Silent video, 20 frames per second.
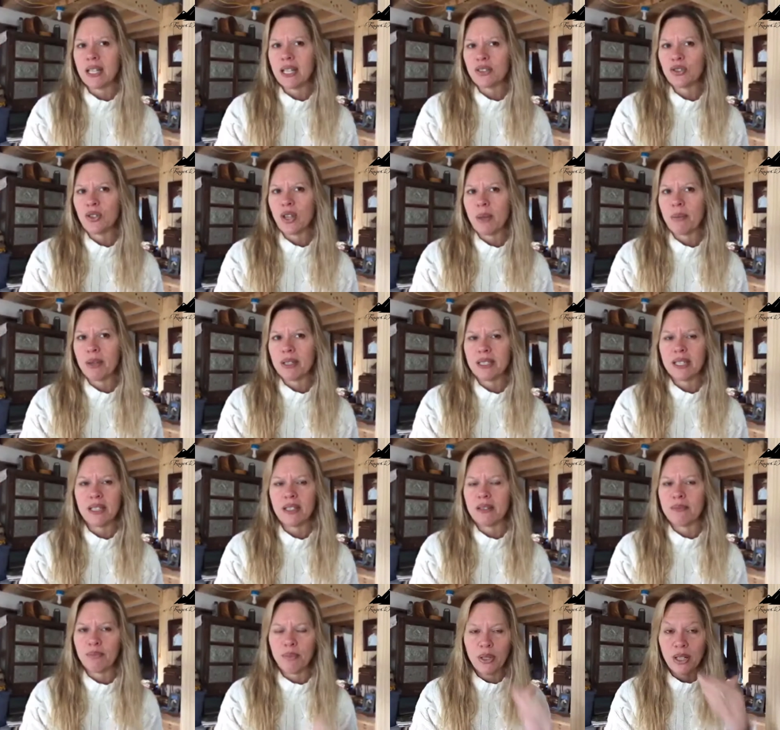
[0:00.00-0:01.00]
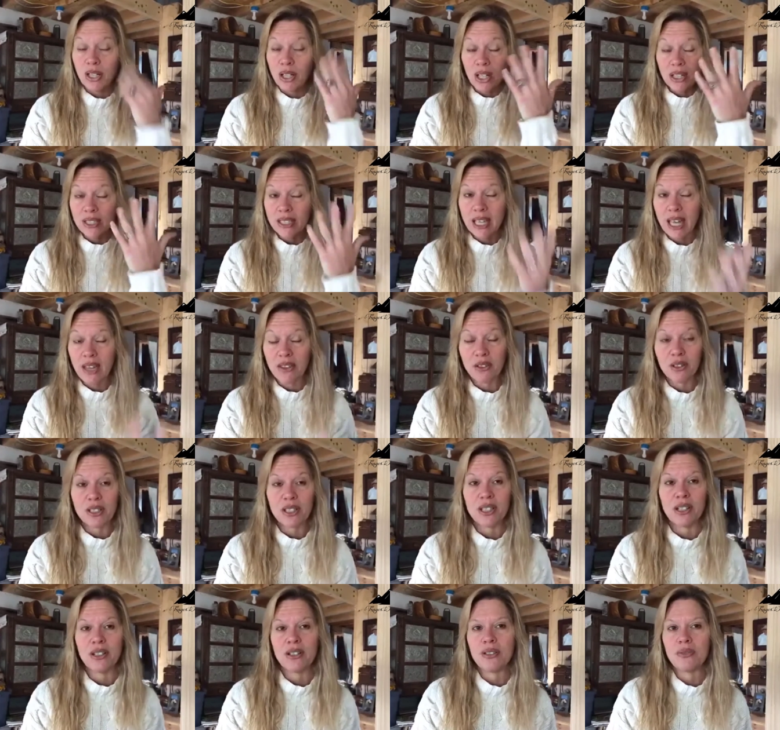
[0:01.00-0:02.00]
funny yesterday but didn't put it all together
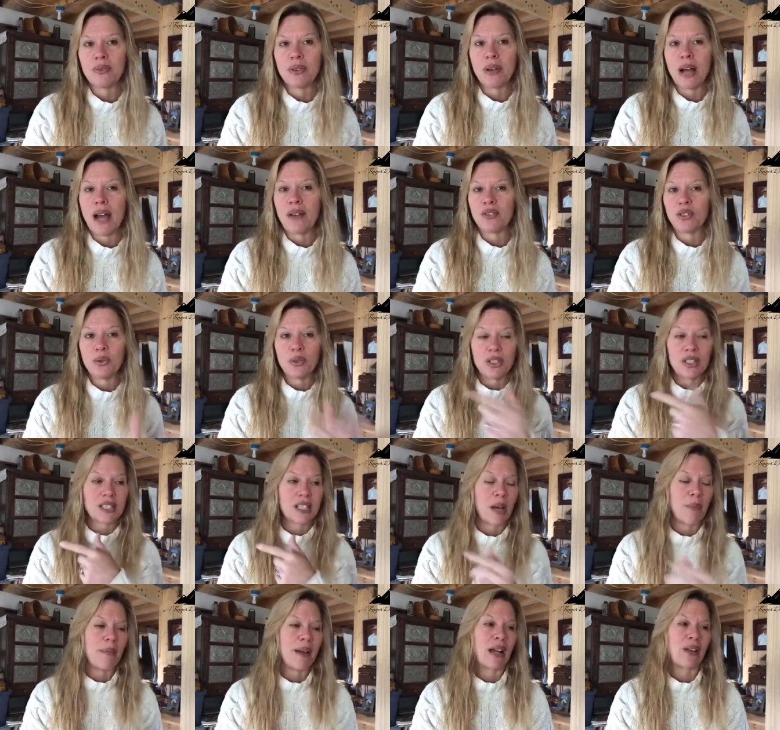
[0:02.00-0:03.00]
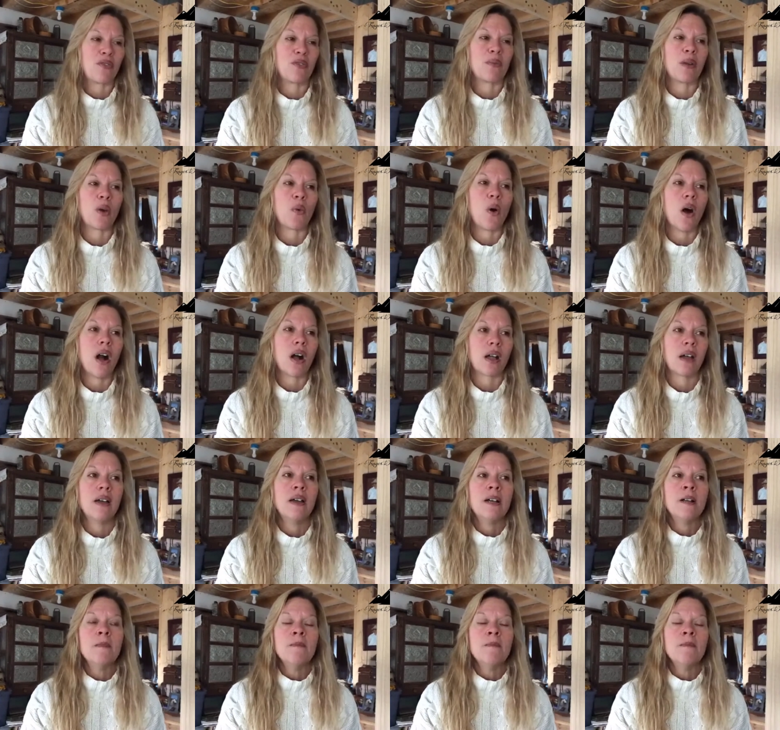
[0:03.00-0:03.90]
until after we just got back from our walk.